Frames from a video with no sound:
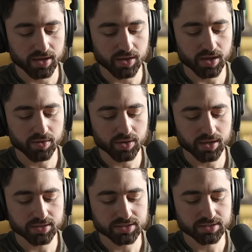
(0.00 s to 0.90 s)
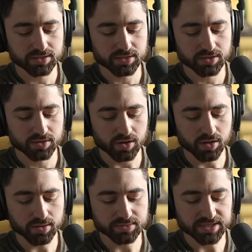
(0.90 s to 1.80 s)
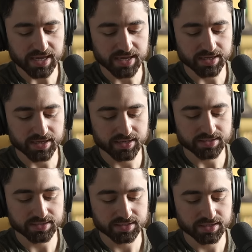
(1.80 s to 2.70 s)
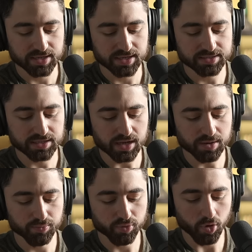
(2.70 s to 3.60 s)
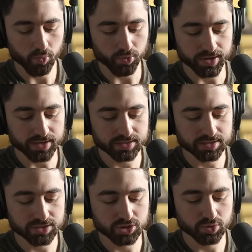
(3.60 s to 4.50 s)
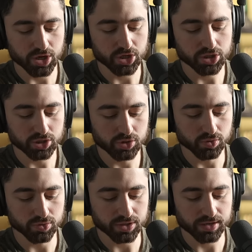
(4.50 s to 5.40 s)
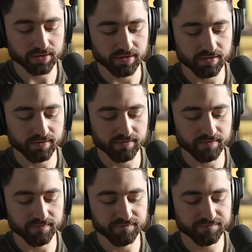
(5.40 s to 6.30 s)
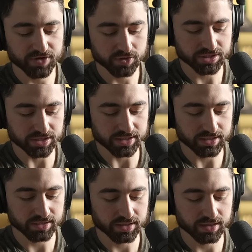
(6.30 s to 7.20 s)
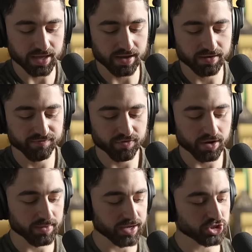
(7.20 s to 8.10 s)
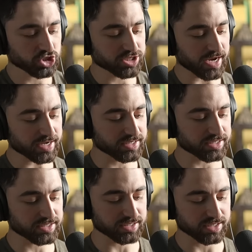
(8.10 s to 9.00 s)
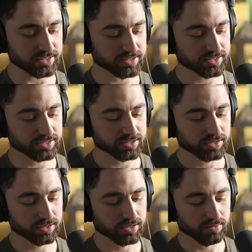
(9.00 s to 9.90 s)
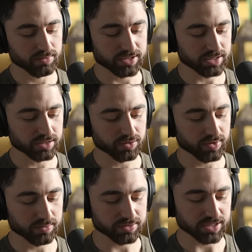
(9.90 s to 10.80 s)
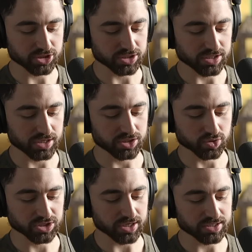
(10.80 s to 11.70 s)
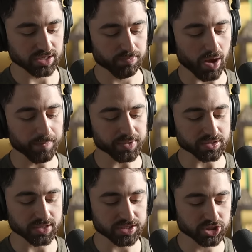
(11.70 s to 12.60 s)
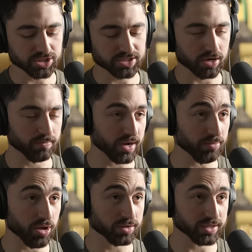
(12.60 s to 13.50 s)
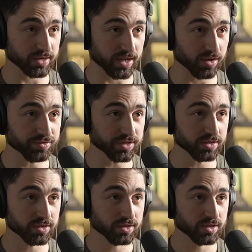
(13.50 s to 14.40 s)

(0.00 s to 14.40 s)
and all I'm saying is it's not appropriate to conclude fiercely that from a genetic disease, Mendelian randomization studies, or studies on populations that are metabolically unhealthy,